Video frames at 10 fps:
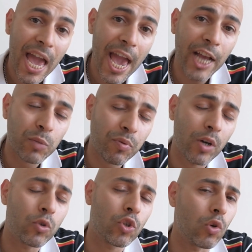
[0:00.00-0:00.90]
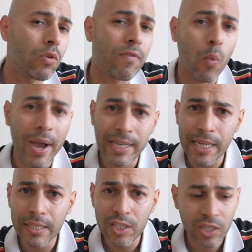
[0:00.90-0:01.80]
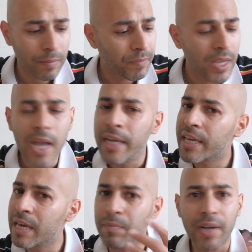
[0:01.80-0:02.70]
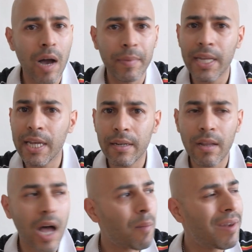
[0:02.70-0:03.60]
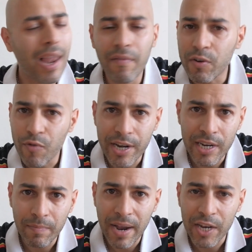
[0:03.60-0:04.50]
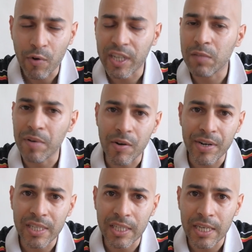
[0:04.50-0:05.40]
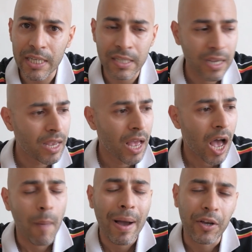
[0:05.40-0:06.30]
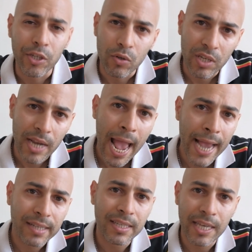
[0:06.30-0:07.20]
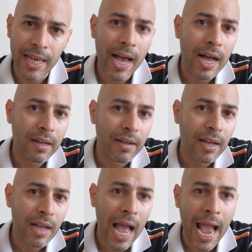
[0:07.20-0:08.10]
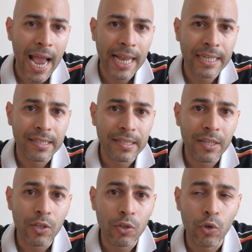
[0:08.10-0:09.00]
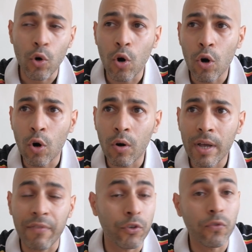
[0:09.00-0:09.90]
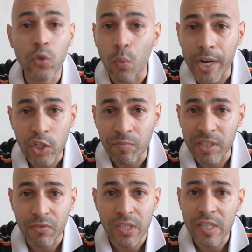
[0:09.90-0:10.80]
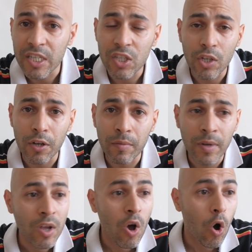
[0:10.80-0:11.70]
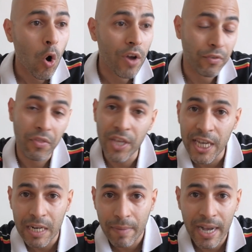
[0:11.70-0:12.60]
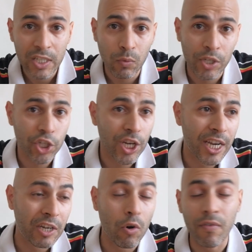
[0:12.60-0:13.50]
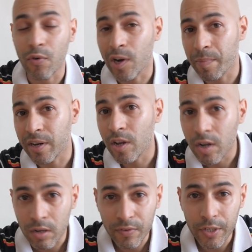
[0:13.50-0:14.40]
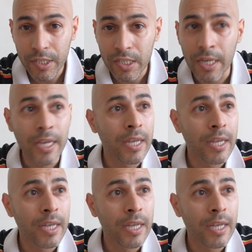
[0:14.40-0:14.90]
X-Pro 2 for weddings. Keep them coming in. I'm loving reading about your experiences, about using X gear, and if you've switched from a different system, or if you're thinking about switching, or if you're a little bit nervous.